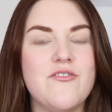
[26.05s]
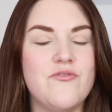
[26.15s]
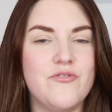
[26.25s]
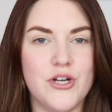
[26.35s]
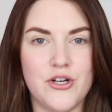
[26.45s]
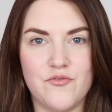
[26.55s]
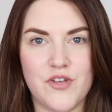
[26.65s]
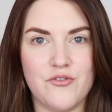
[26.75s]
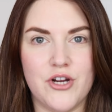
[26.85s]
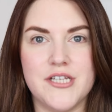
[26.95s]
very
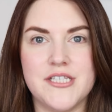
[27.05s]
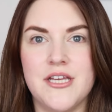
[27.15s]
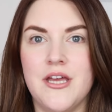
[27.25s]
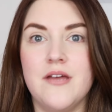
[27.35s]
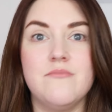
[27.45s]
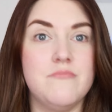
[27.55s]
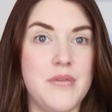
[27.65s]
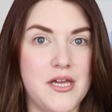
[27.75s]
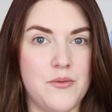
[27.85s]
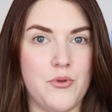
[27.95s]
favorite
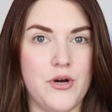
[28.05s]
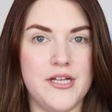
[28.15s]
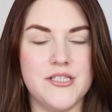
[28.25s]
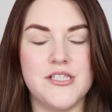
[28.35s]
makeup brands.